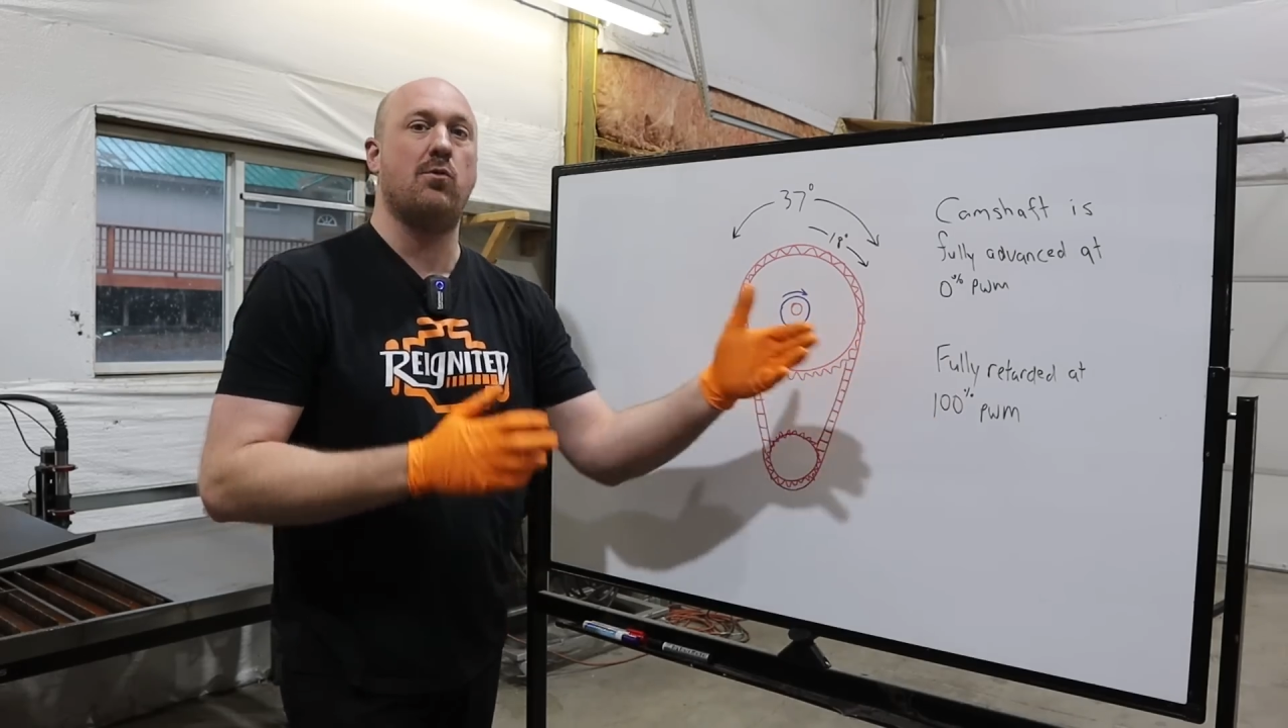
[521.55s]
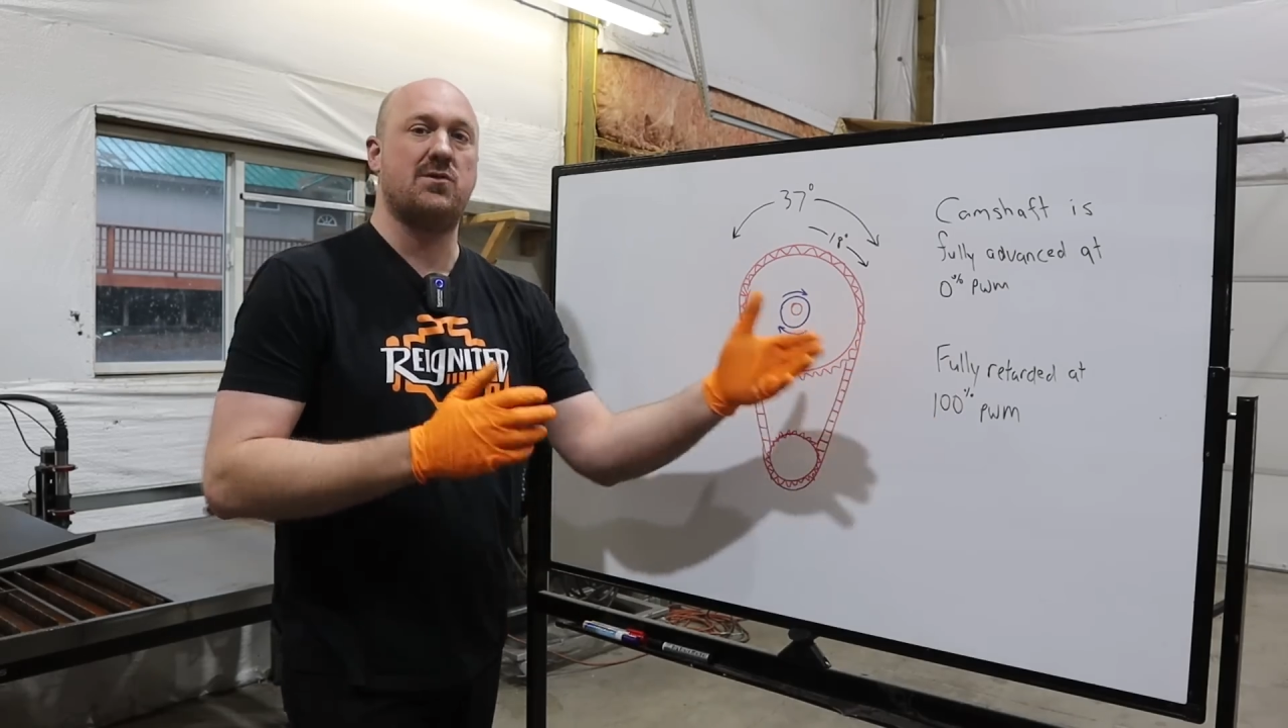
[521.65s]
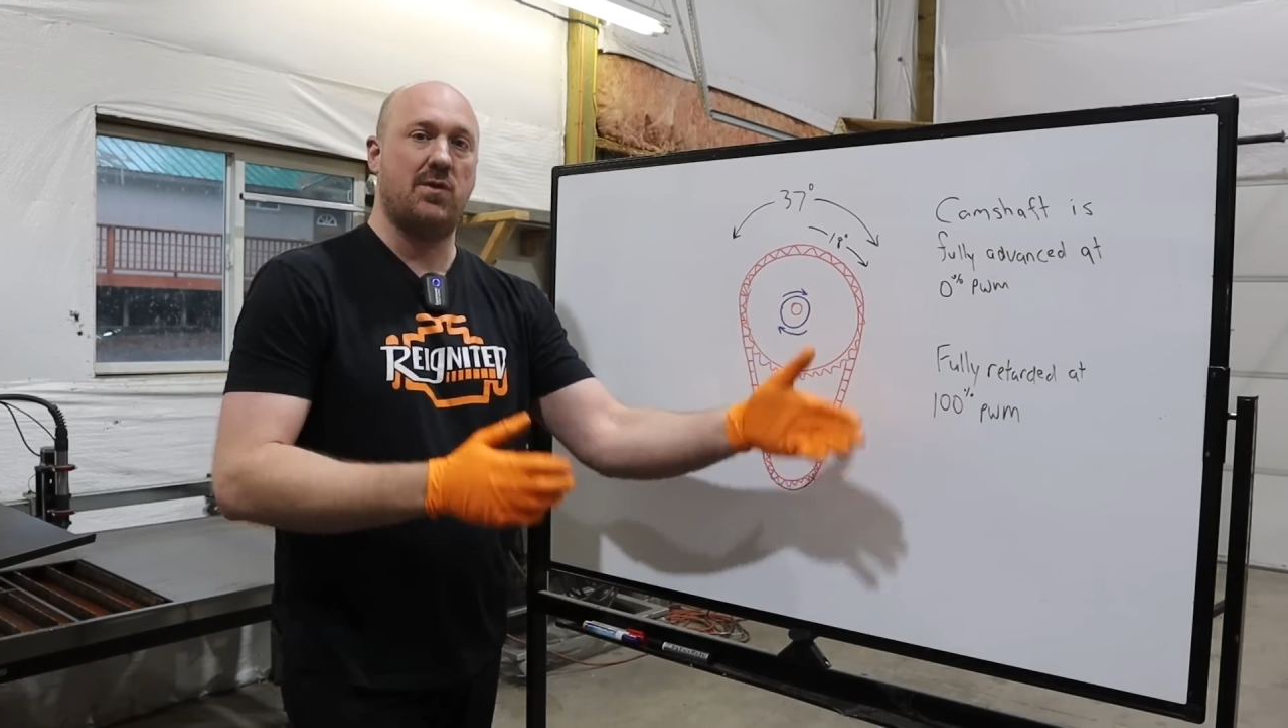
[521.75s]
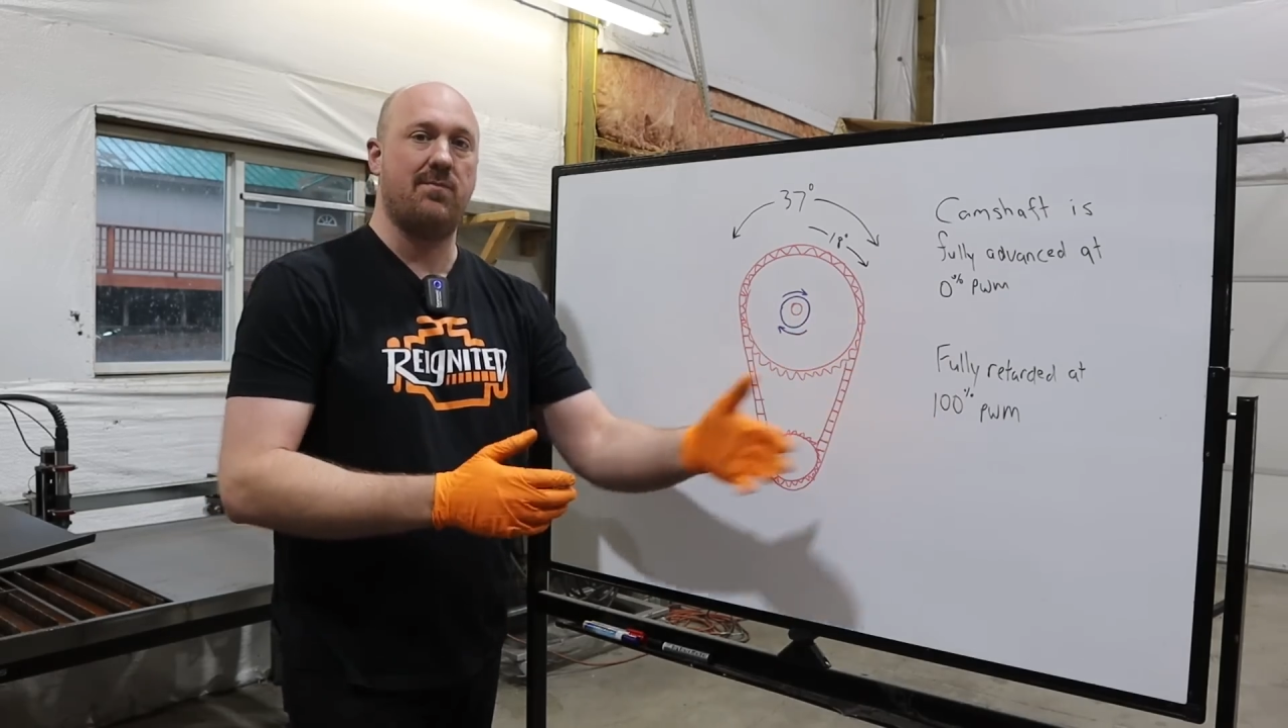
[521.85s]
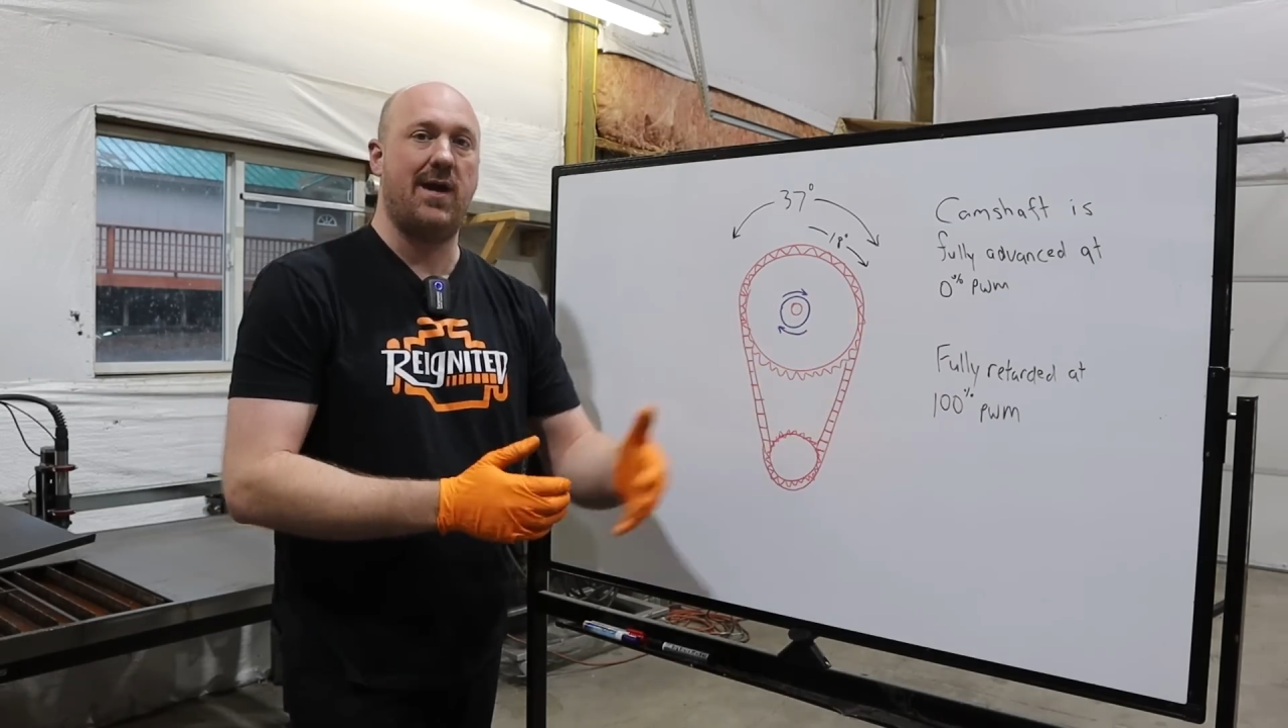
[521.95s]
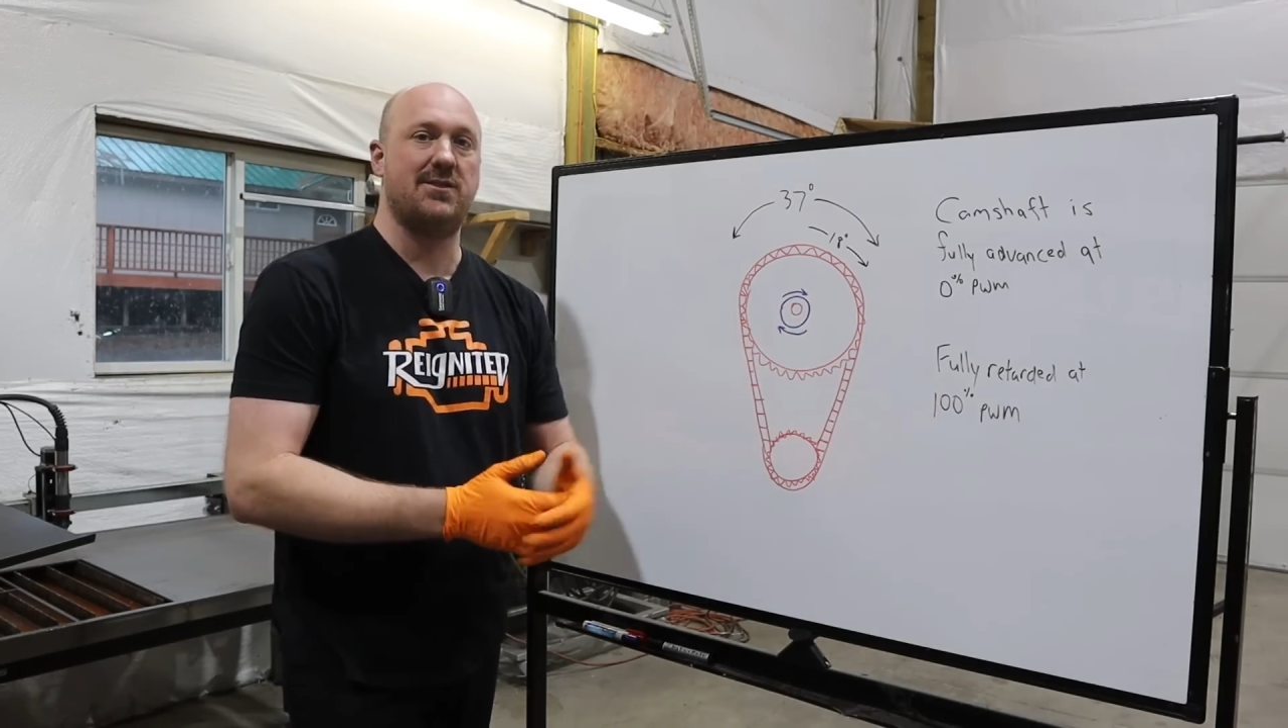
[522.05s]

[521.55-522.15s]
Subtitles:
pulse width